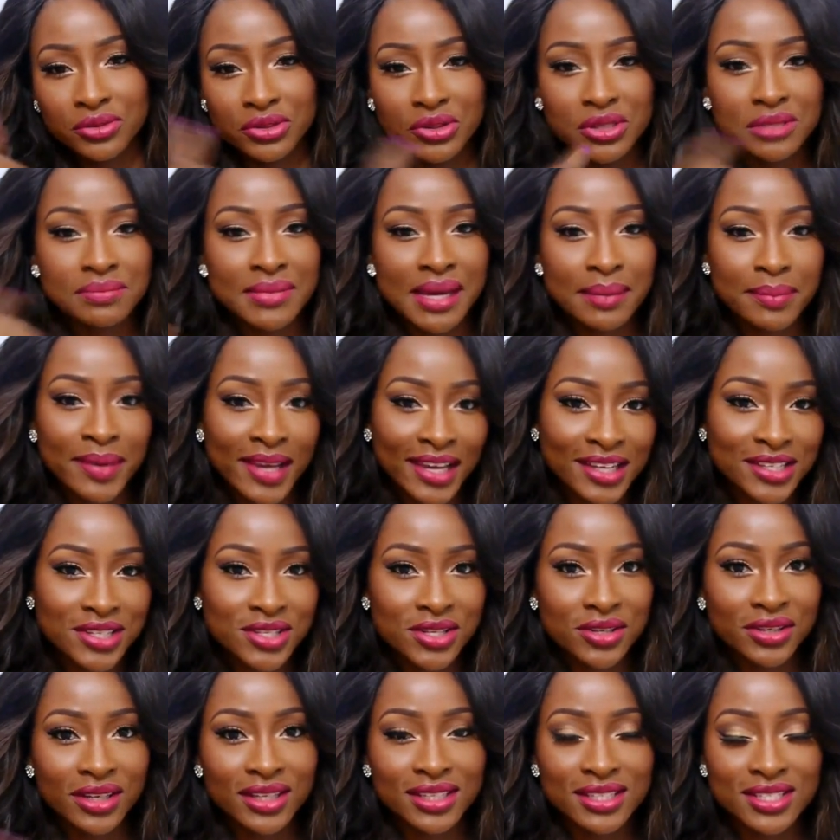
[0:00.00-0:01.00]
use my
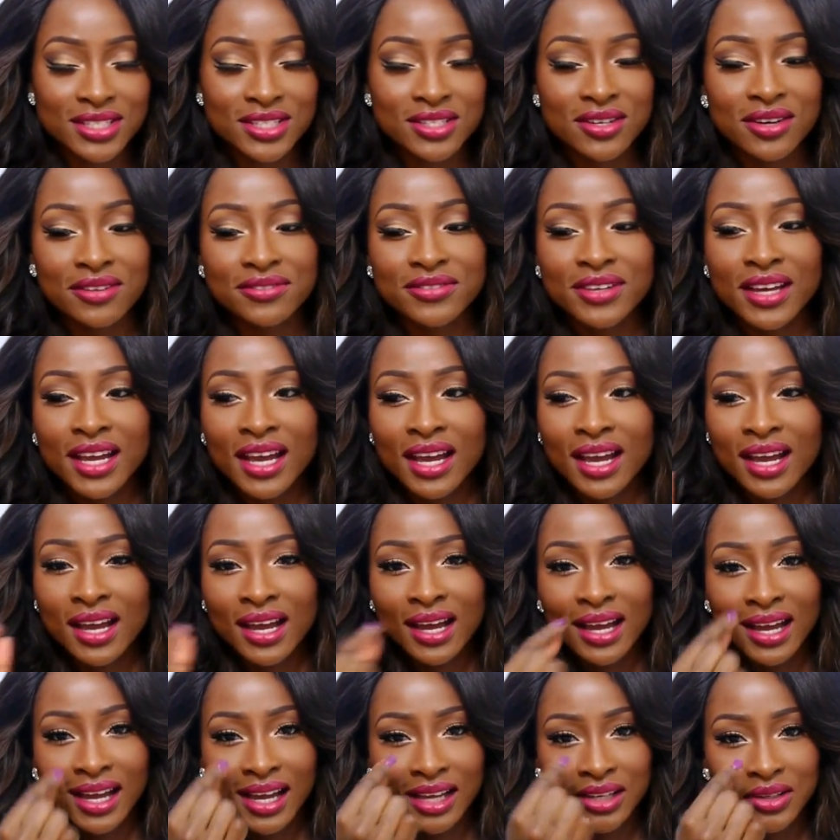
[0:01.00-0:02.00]
penciling and stuff,
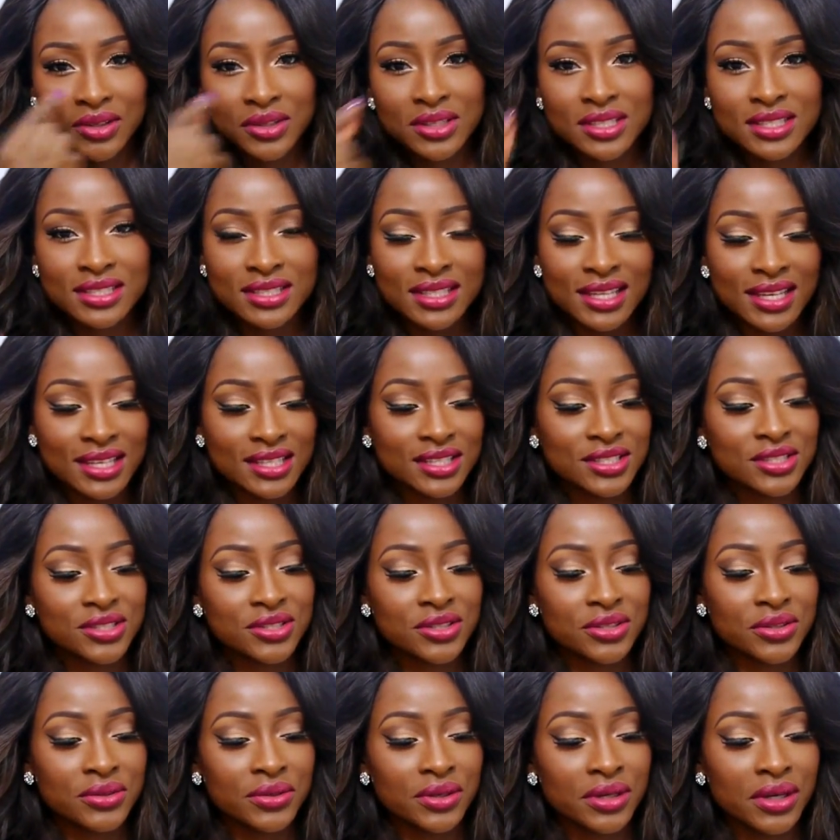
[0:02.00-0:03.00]
I use
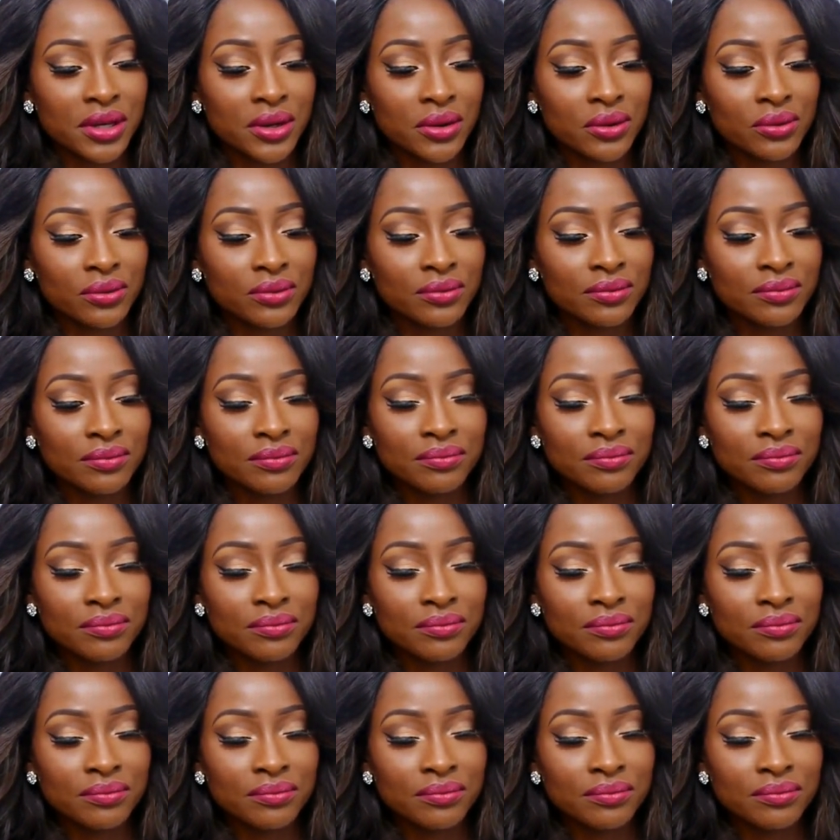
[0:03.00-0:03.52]
this to, you know,